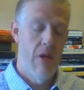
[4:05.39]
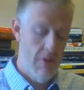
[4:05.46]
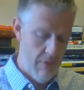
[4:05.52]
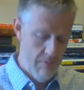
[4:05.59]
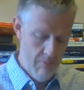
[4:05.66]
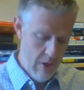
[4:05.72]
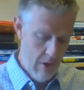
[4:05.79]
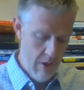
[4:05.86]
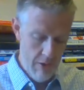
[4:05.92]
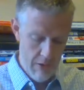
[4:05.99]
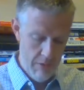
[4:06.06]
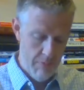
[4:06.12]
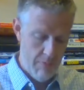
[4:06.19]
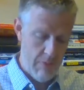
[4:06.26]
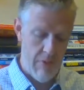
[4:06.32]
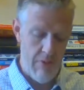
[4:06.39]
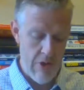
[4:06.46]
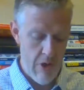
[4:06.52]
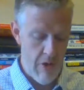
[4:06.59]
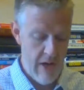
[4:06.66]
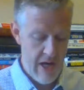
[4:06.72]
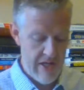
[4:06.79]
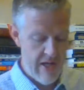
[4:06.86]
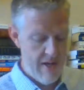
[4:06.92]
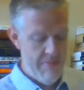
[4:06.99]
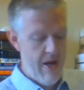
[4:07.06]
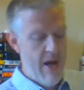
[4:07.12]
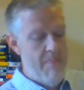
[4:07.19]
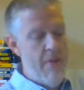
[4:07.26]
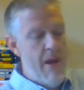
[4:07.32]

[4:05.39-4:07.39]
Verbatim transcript: page, you know, and I did it by